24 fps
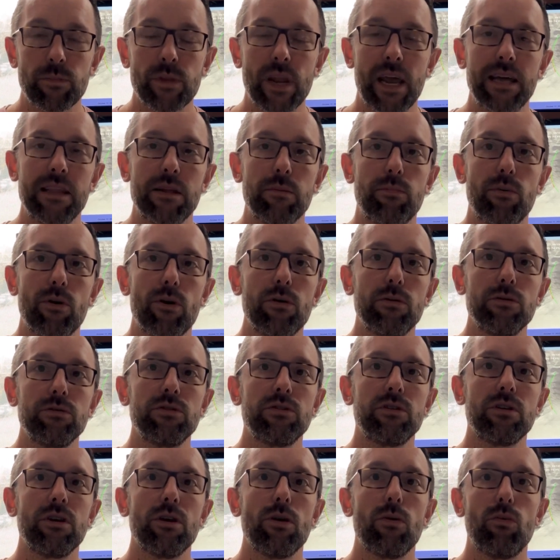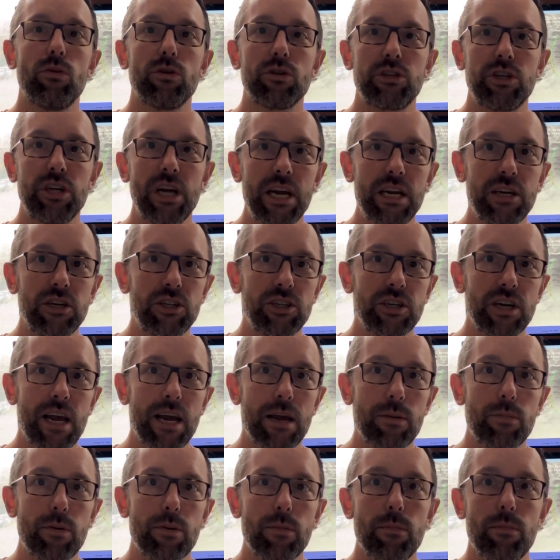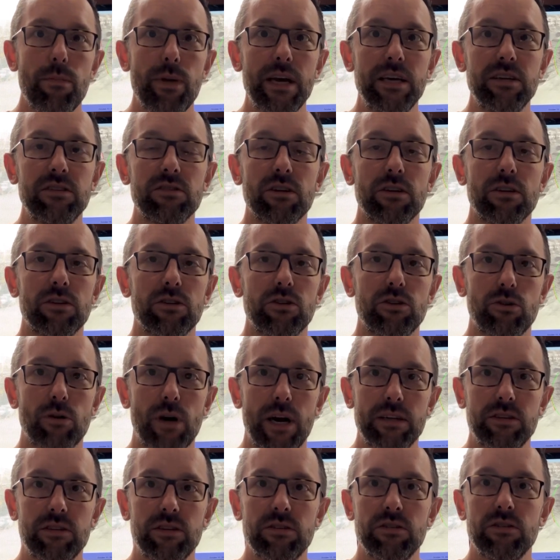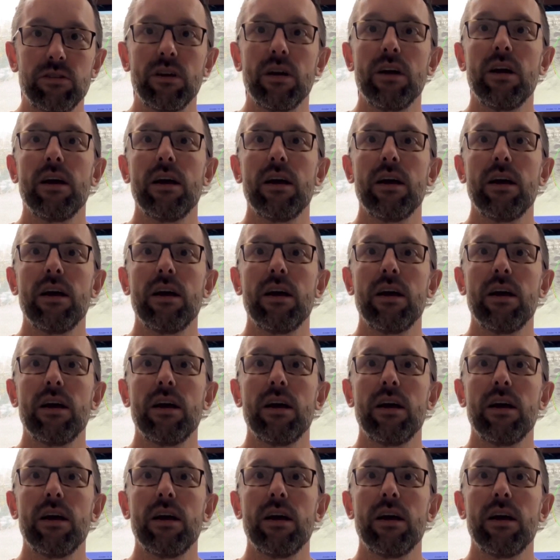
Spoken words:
and the bones will change shape based on the stresses